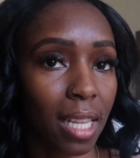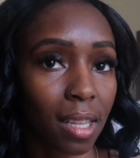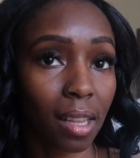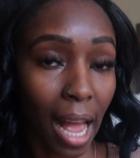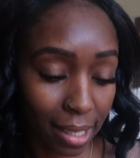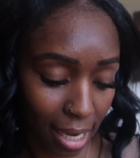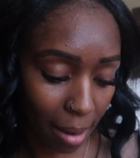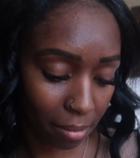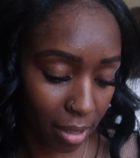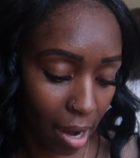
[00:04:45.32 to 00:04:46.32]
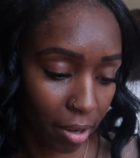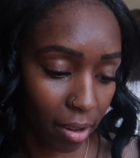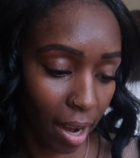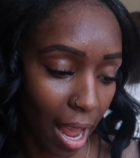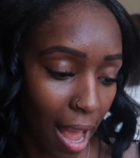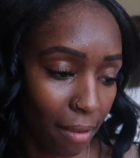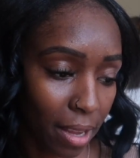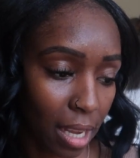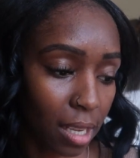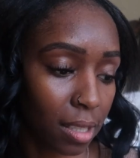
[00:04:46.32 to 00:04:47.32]
then the last app down here that I
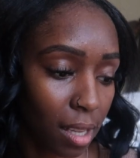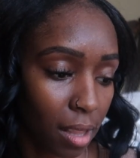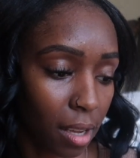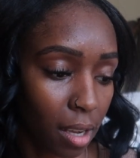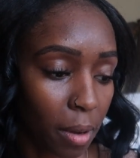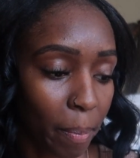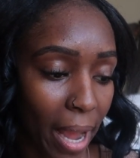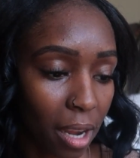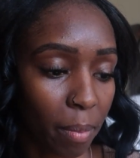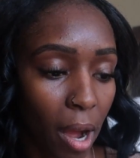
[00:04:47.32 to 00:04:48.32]
have is the Bike